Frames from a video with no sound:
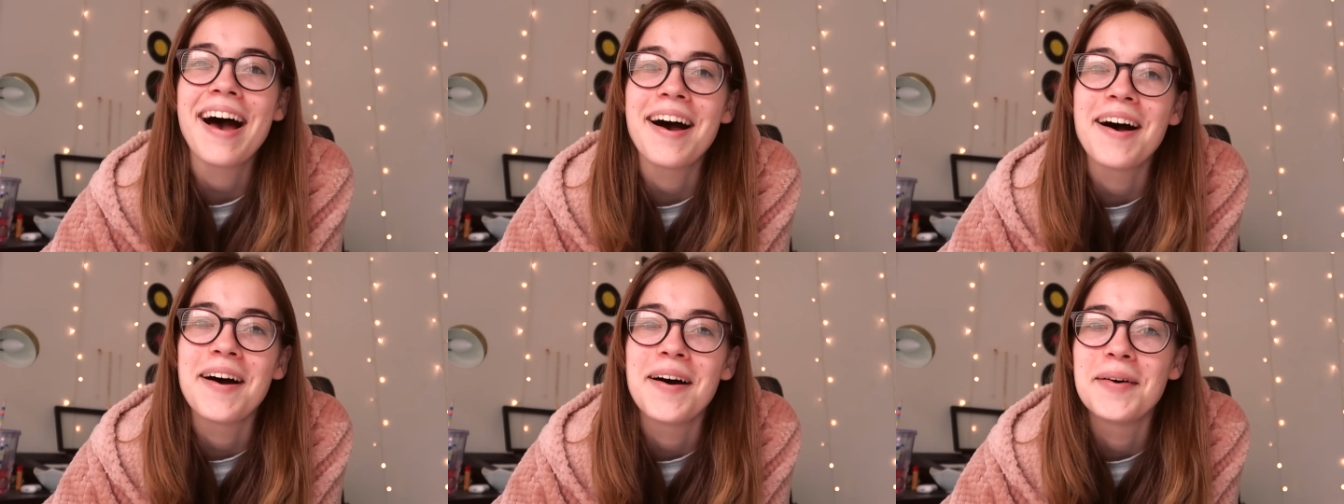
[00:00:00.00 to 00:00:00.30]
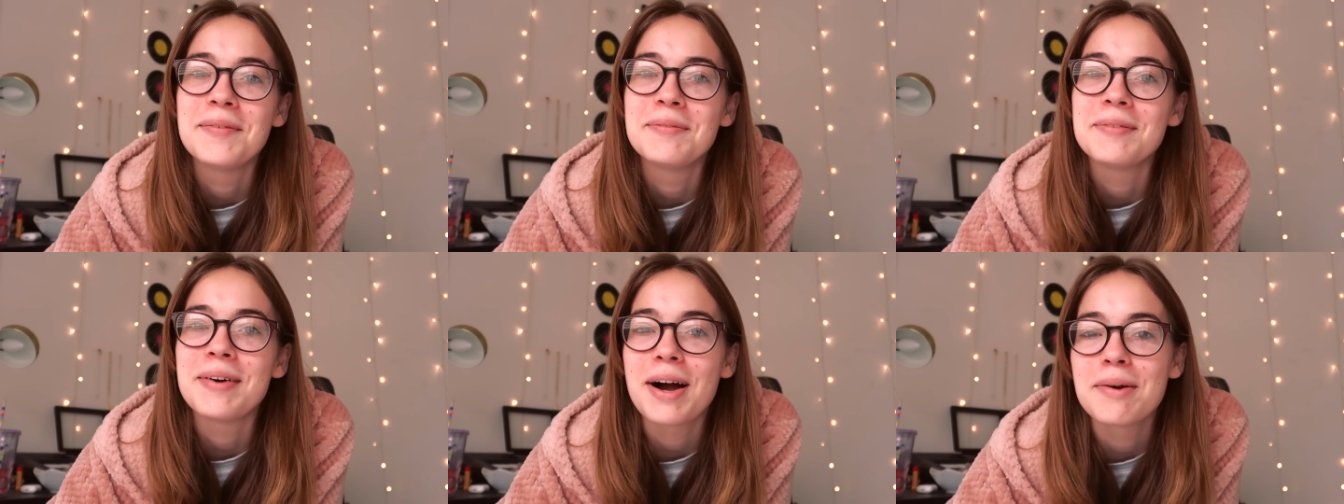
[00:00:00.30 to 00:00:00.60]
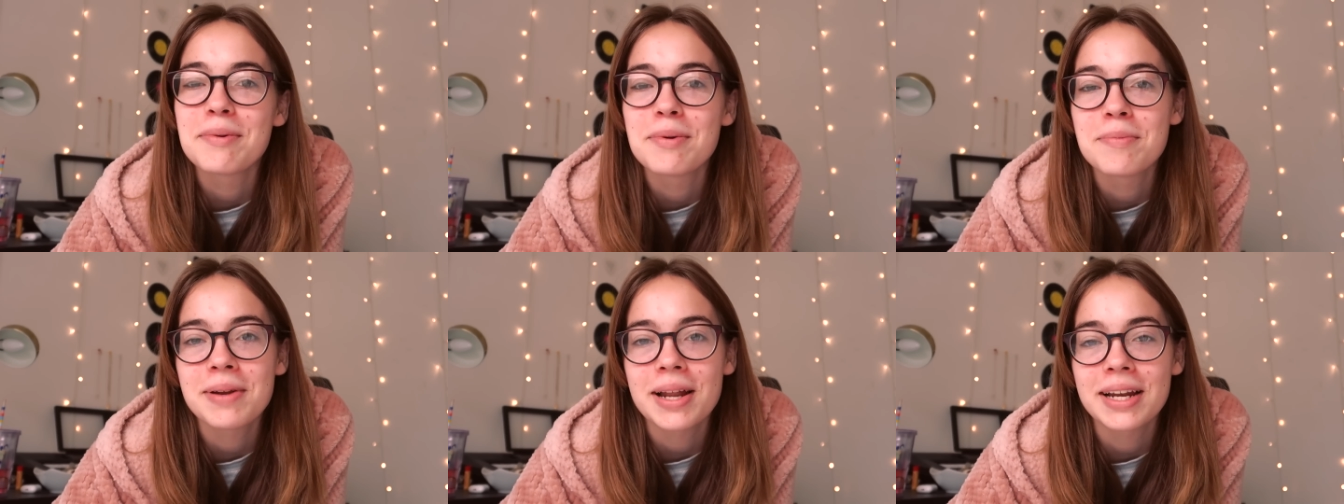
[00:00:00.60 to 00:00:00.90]

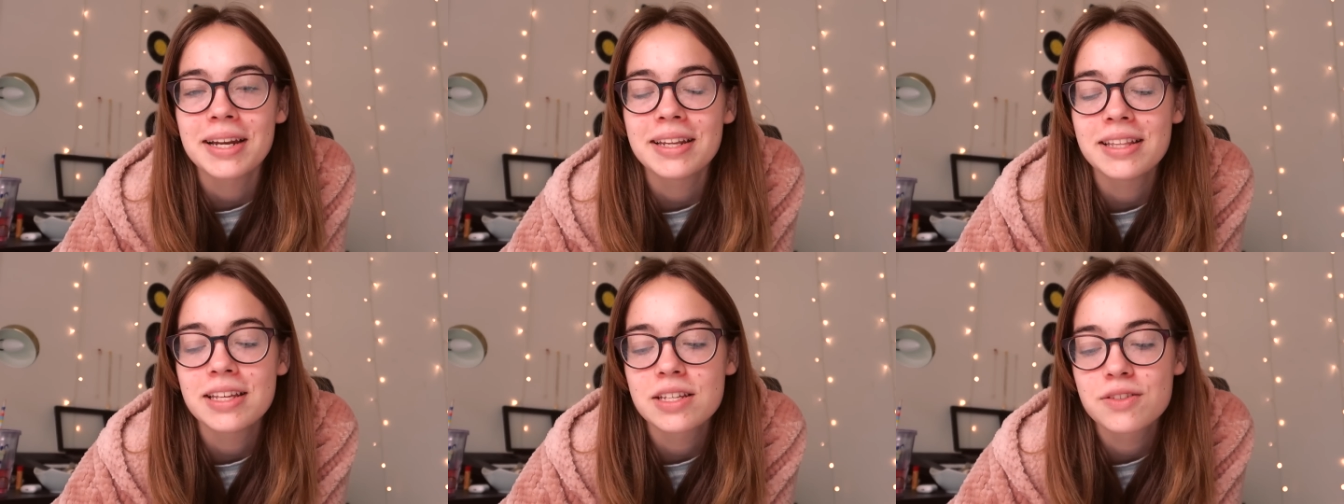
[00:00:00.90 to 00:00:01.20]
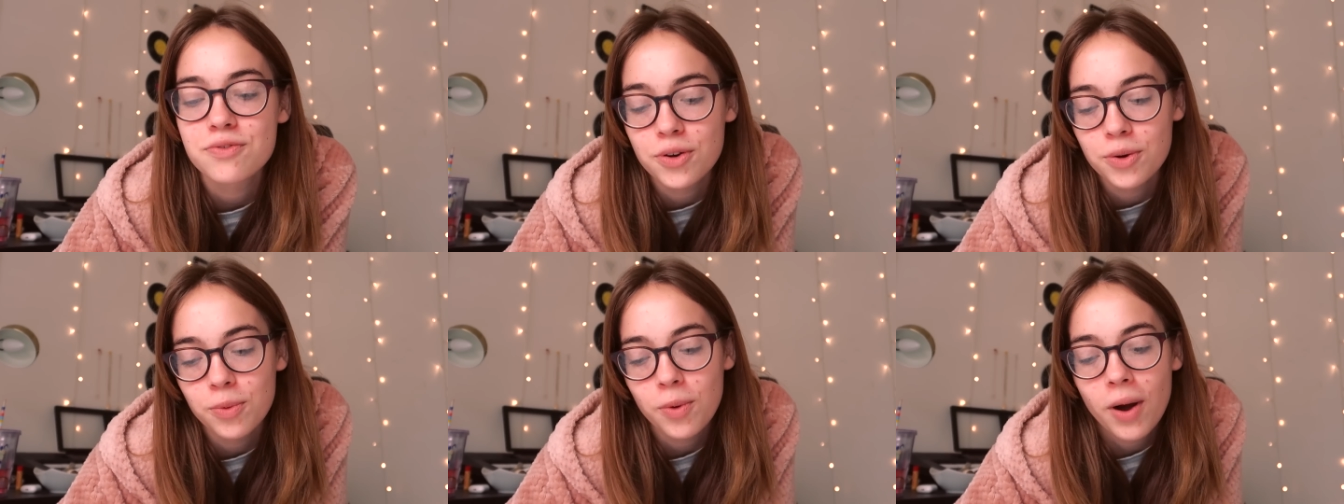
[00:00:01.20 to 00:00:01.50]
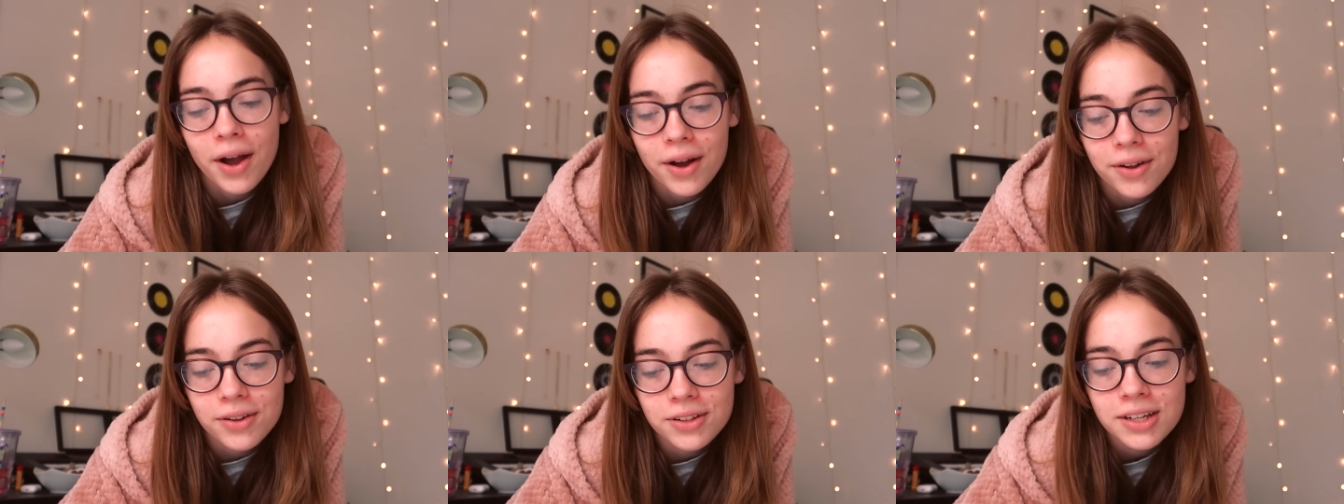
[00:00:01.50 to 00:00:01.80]
I've been planning this for a
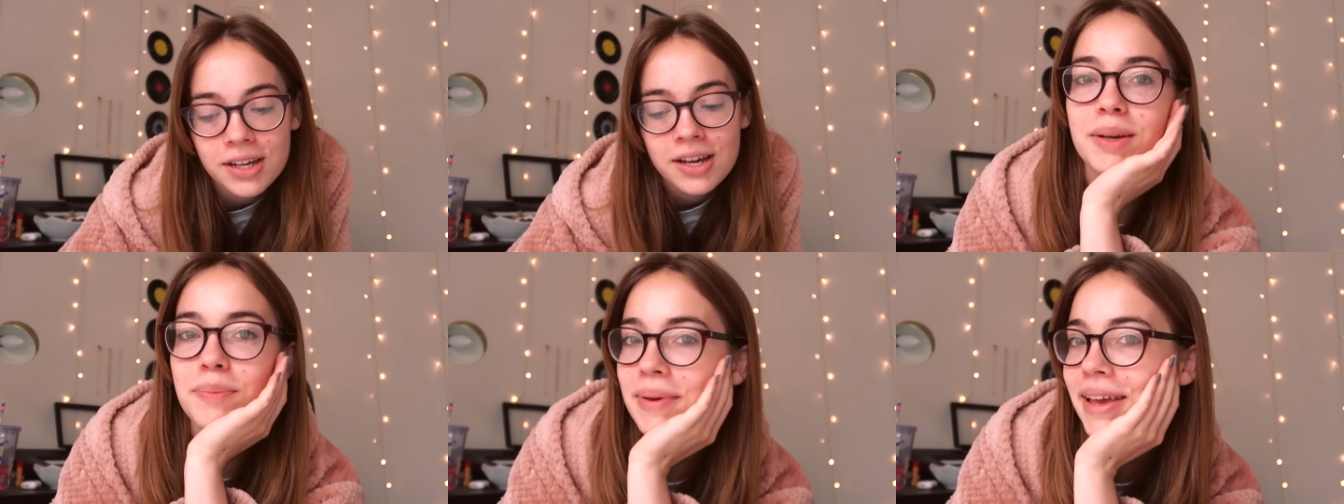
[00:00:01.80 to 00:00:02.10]
while.